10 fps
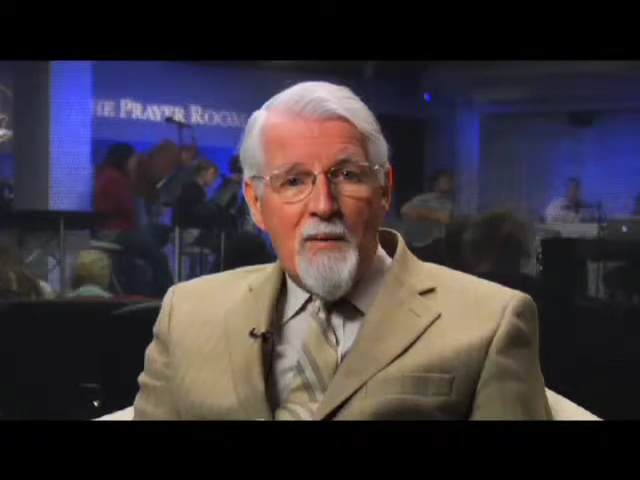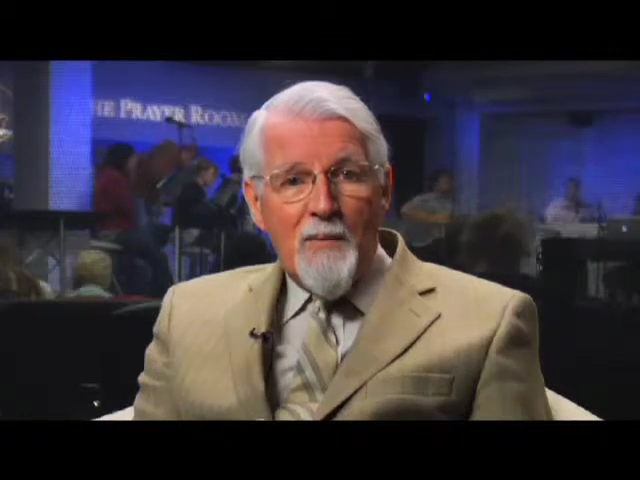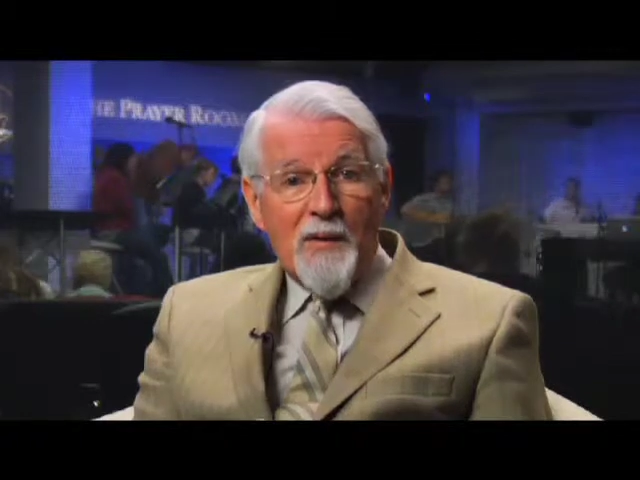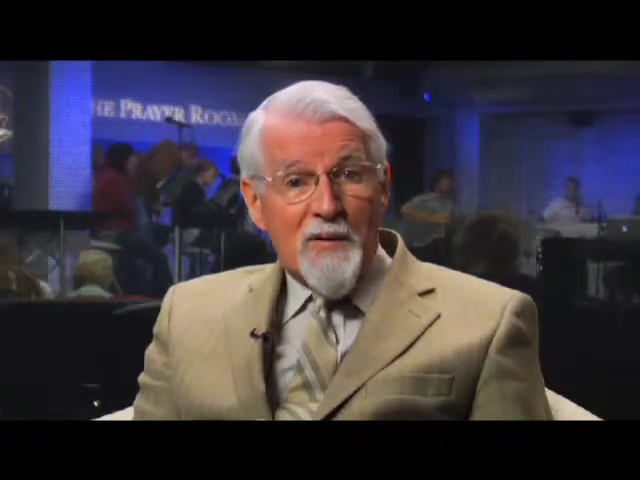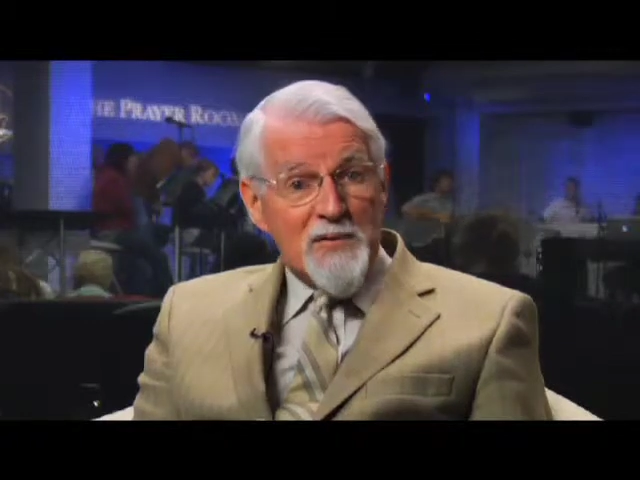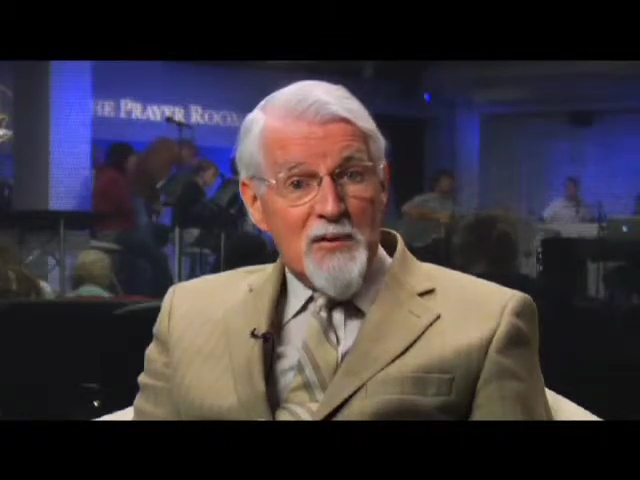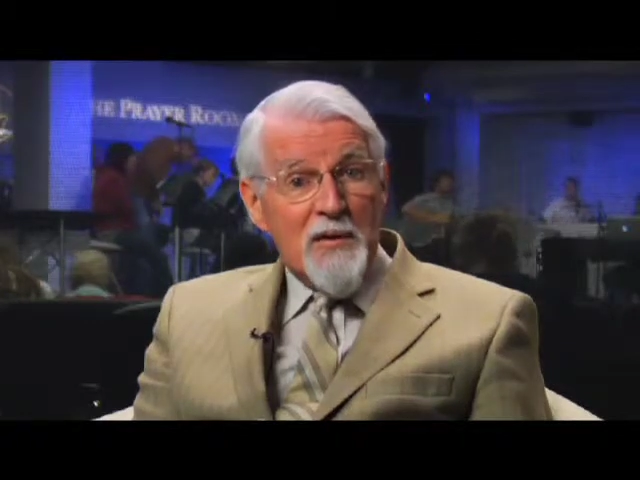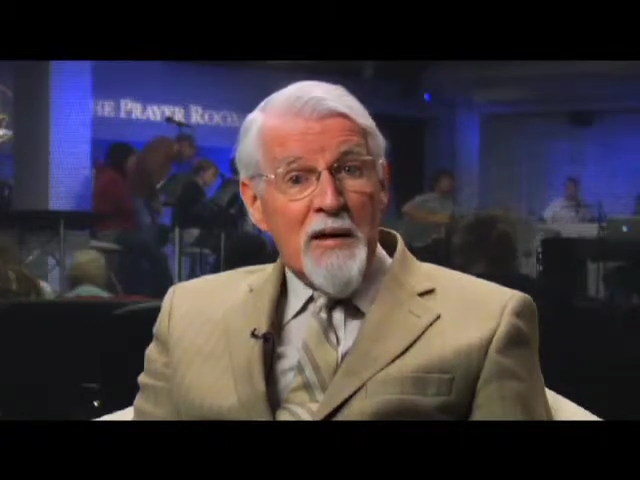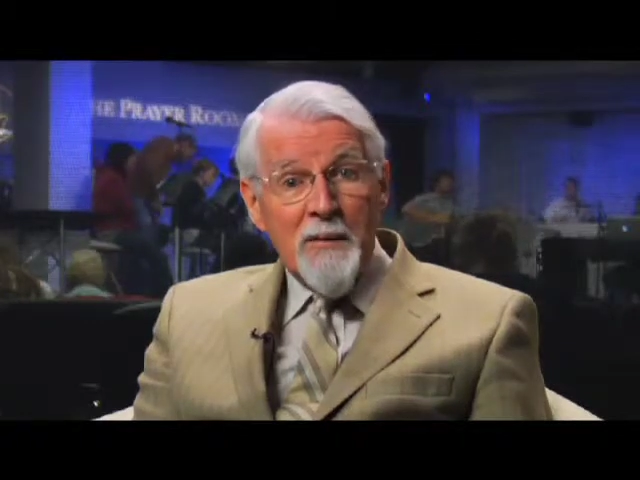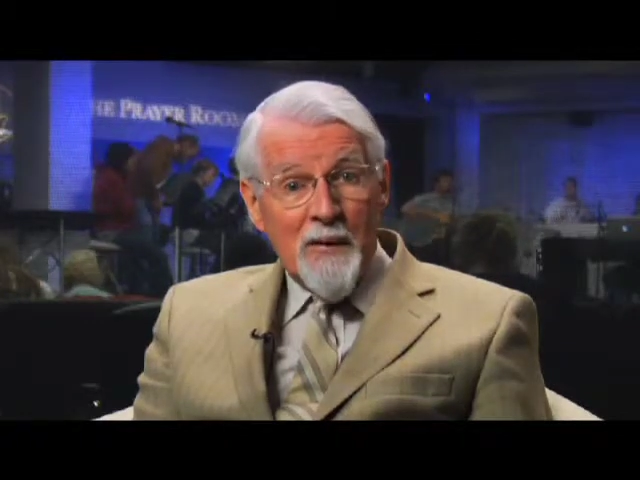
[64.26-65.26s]
because your
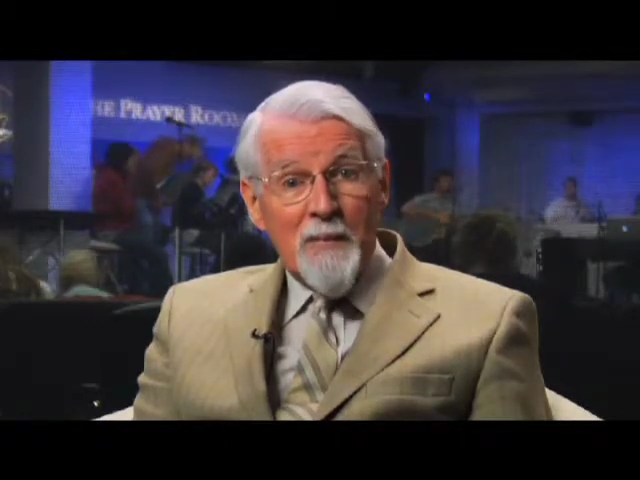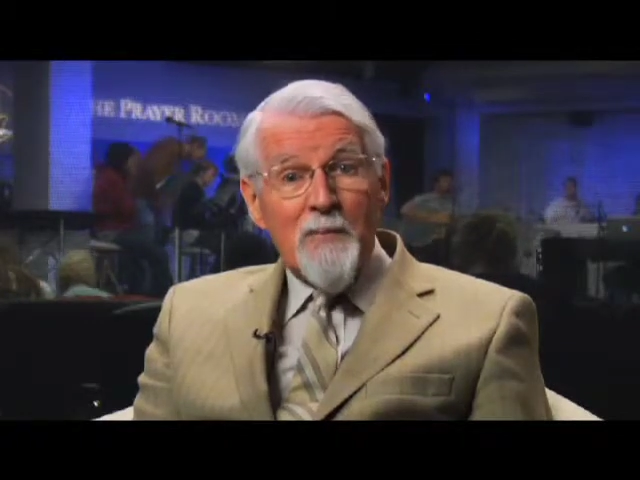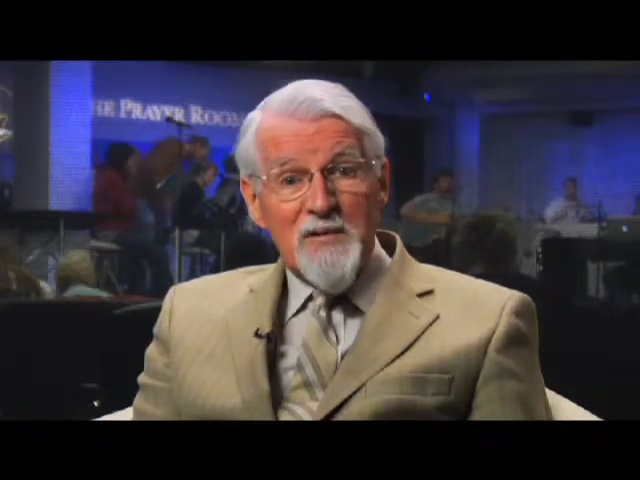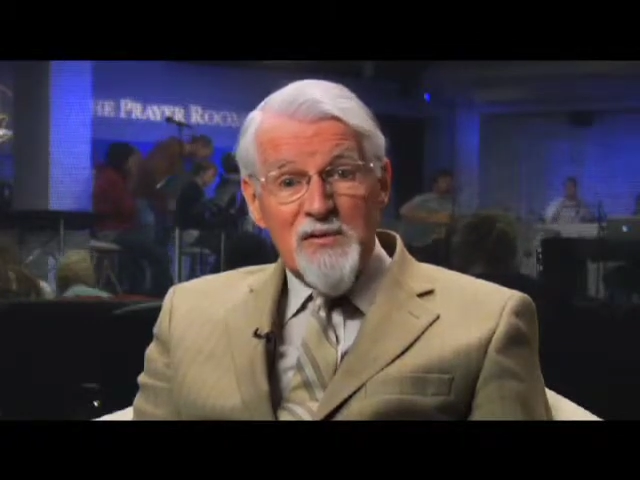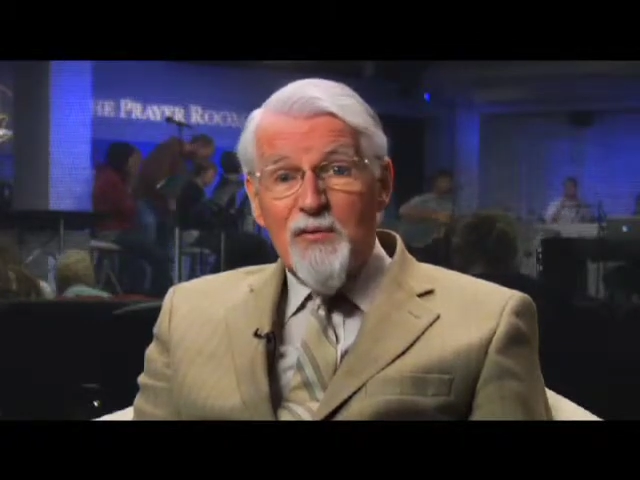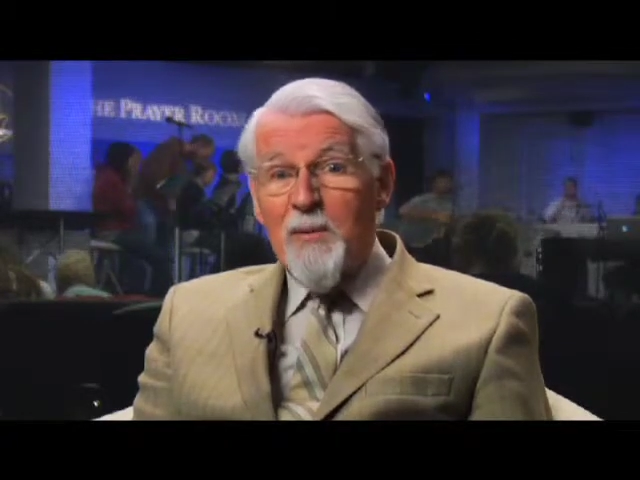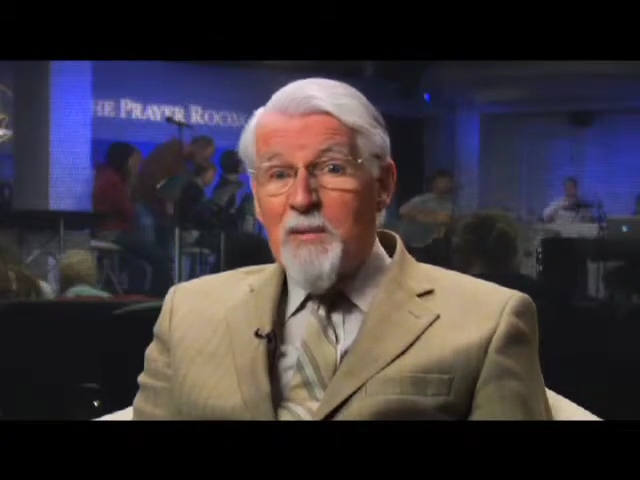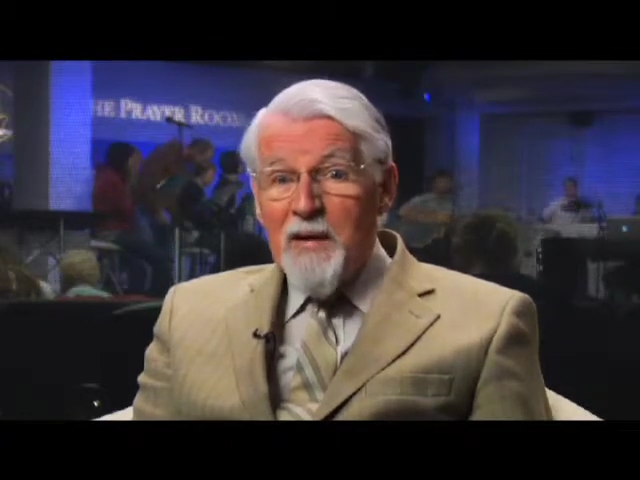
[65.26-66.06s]
name can be scrubbed